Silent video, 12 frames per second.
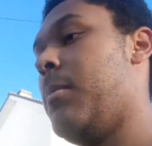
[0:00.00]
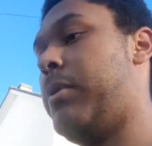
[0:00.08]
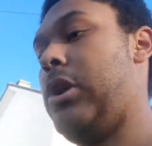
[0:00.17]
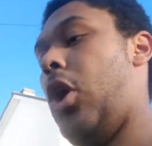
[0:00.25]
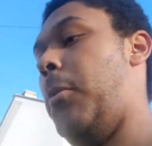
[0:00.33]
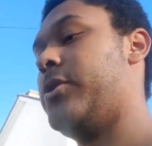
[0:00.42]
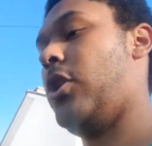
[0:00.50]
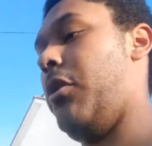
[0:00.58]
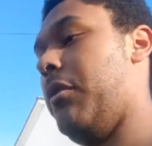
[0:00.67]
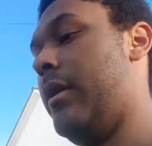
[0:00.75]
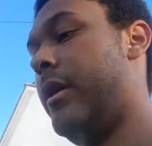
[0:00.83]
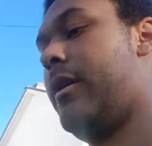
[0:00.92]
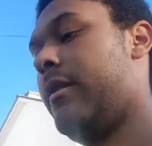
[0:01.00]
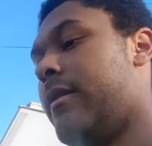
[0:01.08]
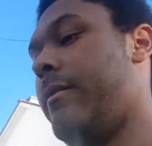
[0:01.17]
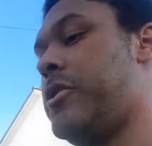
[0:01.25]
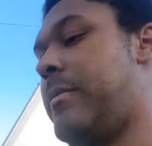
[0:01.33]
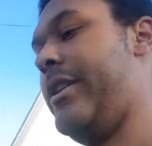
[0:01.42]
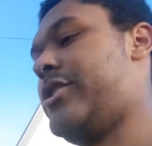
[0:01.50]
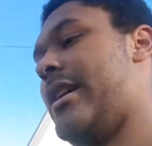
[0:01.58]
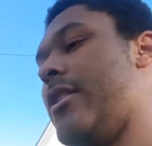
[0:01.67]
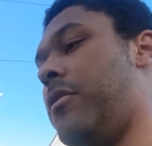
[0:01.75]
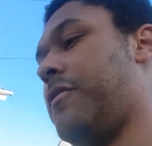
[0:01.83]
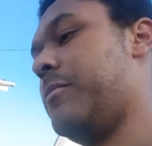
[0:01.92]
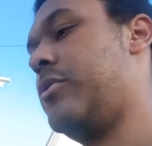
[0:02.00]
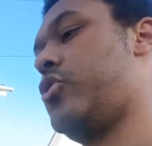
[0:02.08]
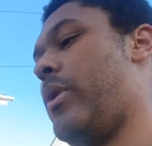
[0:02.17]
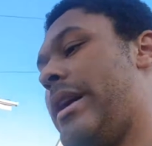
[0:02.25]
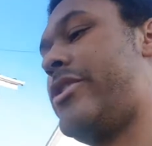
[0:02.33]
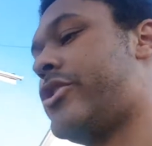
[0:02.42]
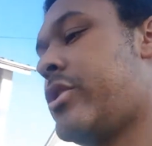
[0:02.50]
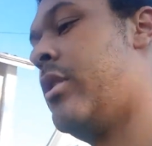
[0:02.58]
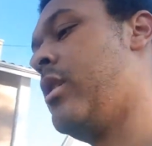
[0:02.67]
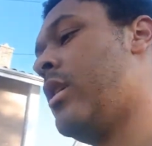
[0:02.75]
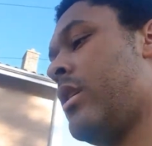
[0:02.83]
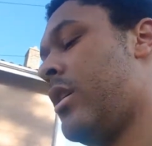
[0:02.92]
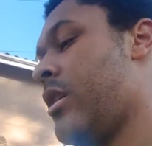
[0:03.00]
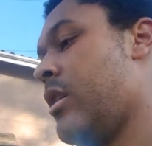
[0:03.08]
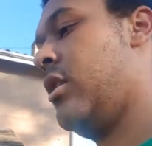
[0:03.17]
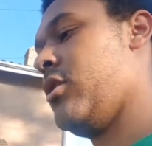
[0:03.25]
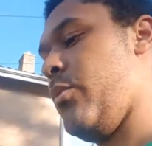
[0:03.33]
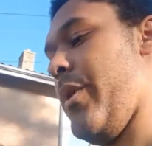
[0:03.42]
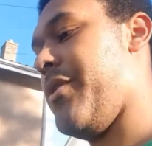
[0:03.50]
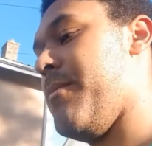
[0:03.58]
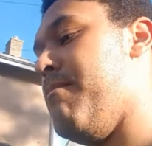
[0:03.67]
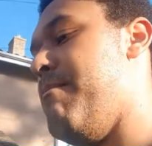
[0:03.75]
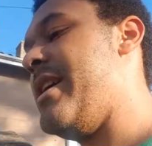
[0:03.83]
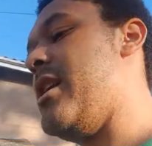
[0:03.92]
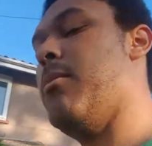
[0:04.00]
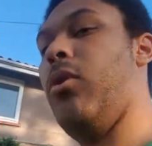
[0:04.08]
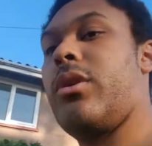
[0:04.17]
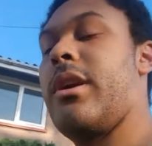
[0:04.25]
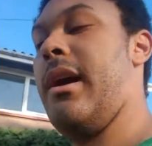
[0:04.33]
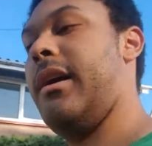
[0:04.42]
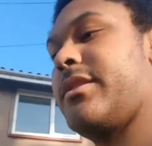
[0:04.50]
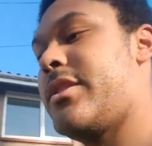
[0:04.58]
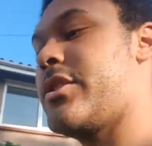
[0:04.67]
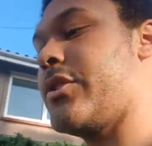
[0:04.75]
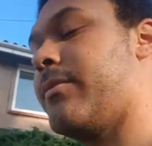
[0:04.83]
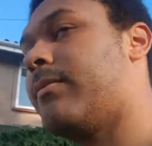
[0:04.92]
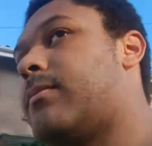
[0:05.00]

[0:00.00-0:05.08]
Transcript: plopped on to my channel from Twitch with minimal cuts